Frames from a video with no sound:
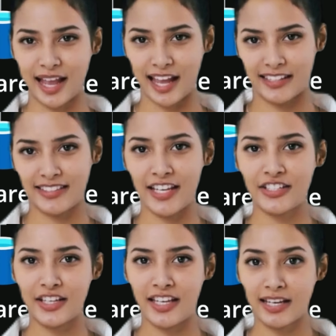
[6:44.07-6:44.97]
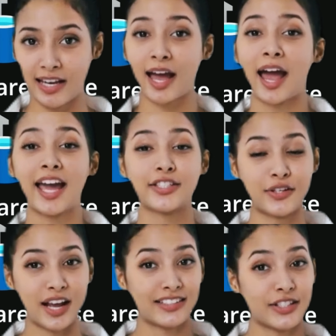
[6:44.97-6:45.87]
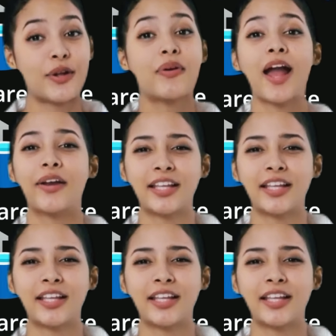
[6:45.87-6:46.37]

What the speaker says: Additionally, Azure SQL